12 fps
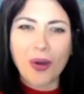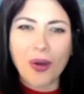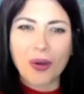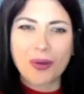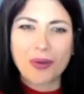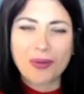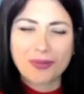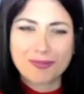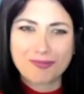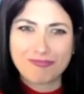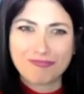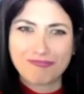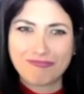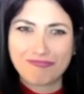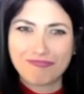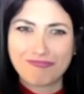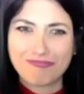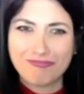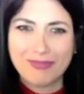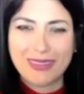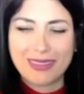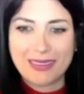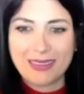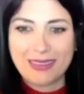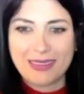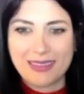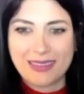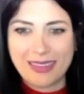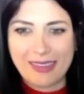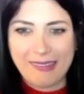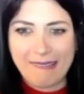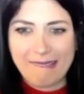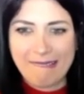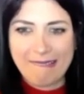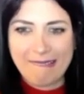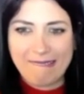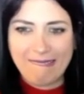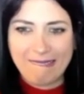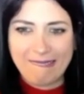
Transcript: [no speech]